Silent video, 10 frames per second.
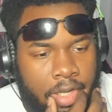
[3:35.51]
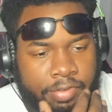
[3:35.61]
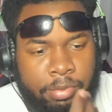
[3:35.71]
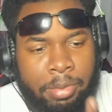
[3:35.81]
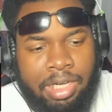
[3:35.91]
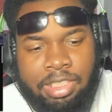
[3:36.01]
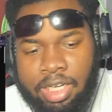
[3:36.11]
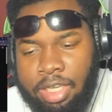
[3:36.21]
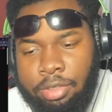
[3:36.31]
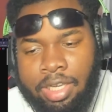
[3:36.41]
And if you made it to
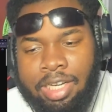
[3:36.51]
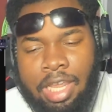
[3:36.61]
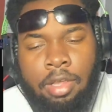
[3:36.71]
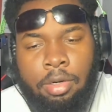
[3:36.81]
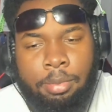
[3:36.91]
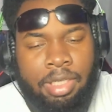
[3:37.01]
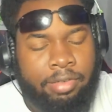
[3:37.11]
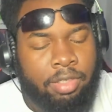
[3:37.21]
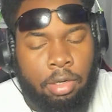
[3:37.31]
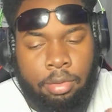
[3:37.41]
the end, you can clown on him.
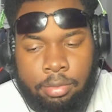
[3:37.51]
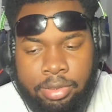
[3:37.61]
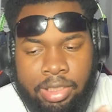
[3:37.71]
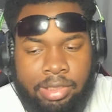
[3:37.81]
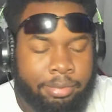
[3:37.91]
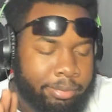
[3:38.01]
if you don't, then